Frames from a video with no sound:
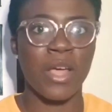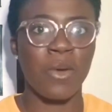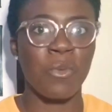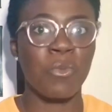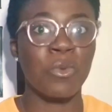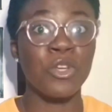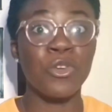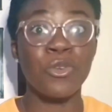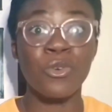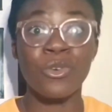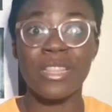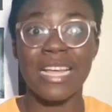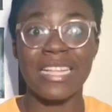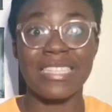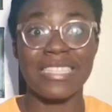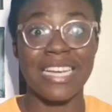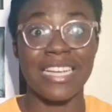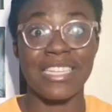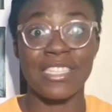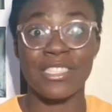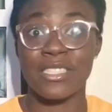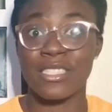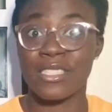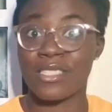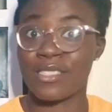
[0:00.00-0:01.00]
We know that
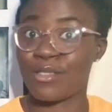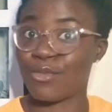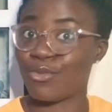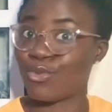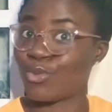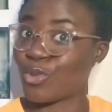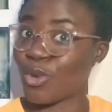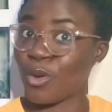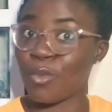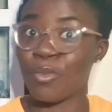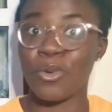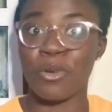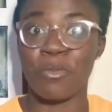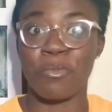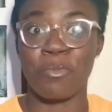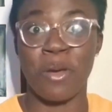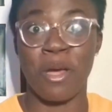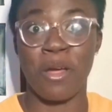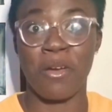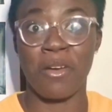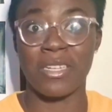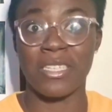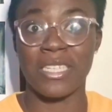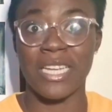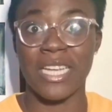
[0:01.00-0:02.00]
there's trouble in
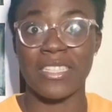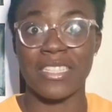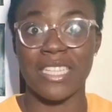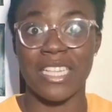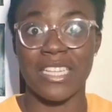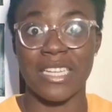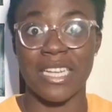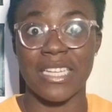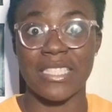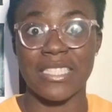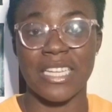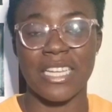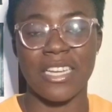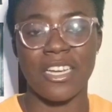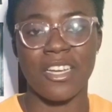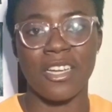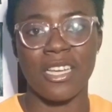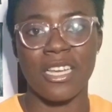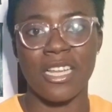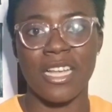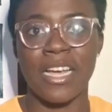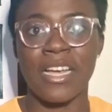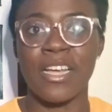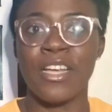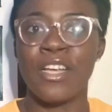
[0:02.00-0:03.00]
paradise, like I said
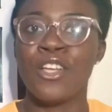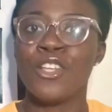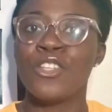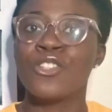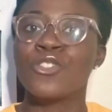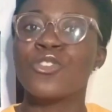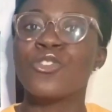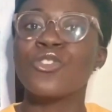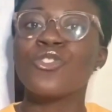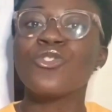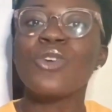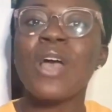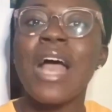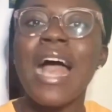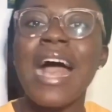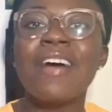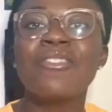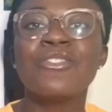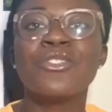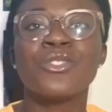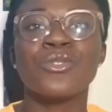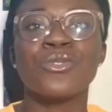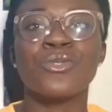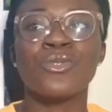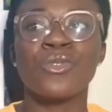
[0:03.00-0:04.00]
earlier. So you
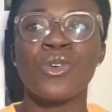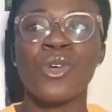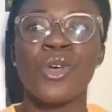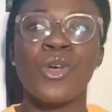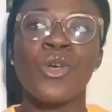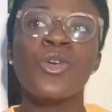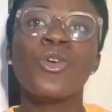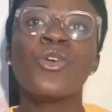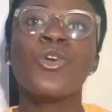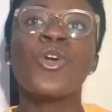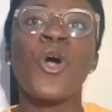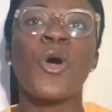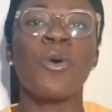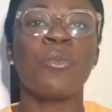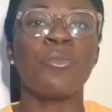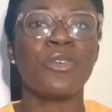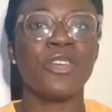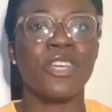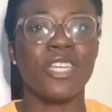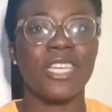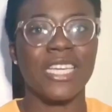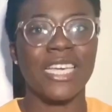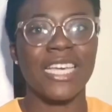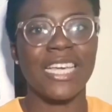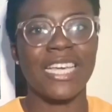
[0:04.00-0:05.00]
have to
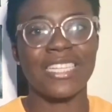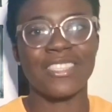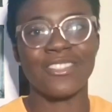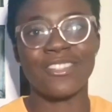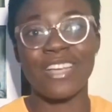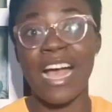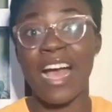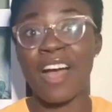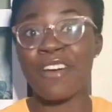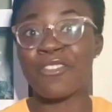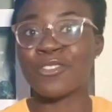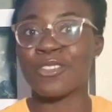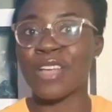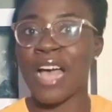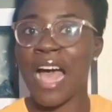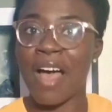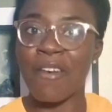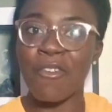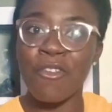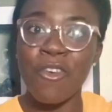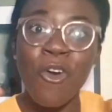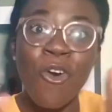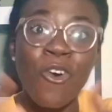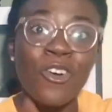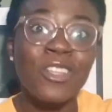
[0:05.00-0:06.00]
communicate. You have to
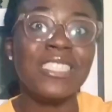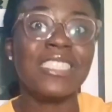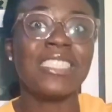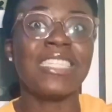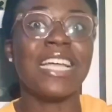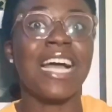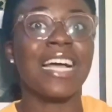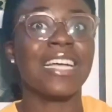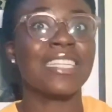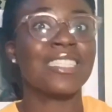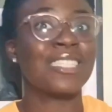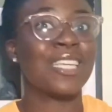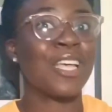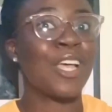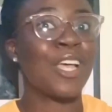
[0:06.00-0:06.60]
have contact